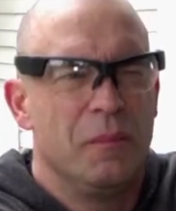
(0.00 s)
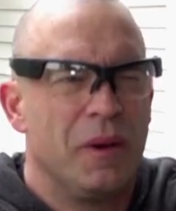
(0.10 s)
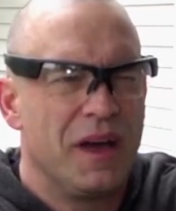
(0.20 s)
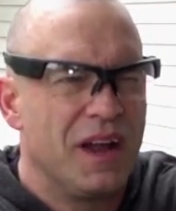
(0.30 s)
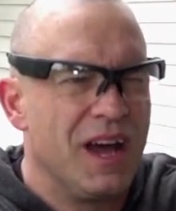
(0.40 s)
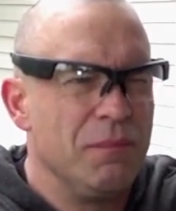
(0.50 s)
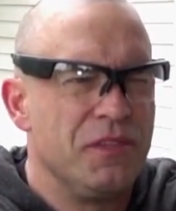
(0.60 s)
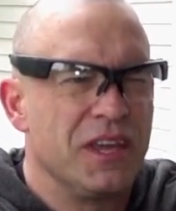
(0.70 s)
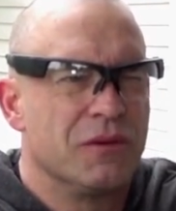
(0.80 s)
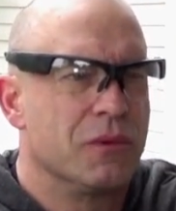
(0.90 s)
but I'm
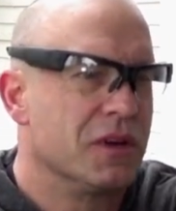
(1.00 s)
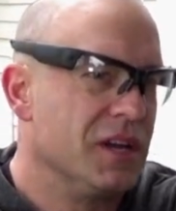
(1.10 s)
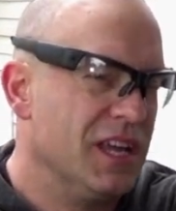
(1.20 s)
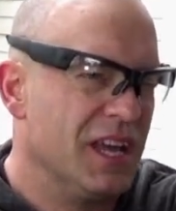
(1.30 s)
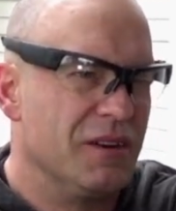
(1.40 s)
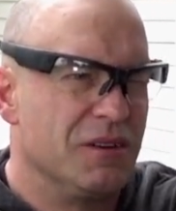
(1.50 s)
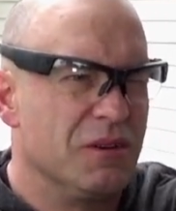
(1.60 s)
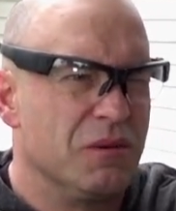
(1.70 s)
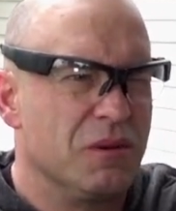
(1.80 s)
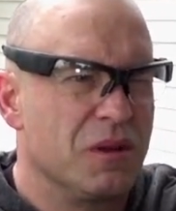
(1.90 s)
thinking we're going to get
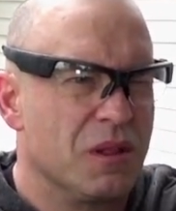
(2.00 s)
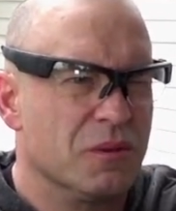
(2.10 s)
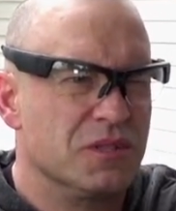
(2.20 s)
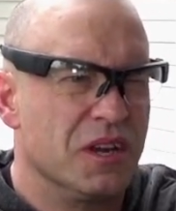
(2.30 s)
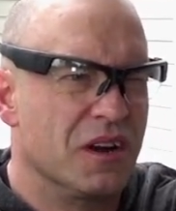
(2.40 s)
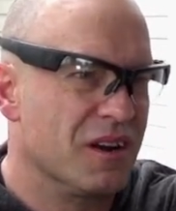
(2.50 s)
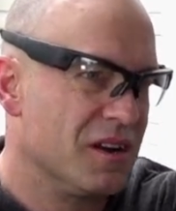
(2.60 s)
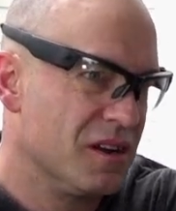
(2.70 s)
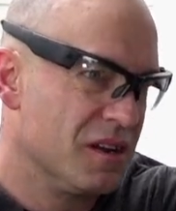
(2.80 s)
close here.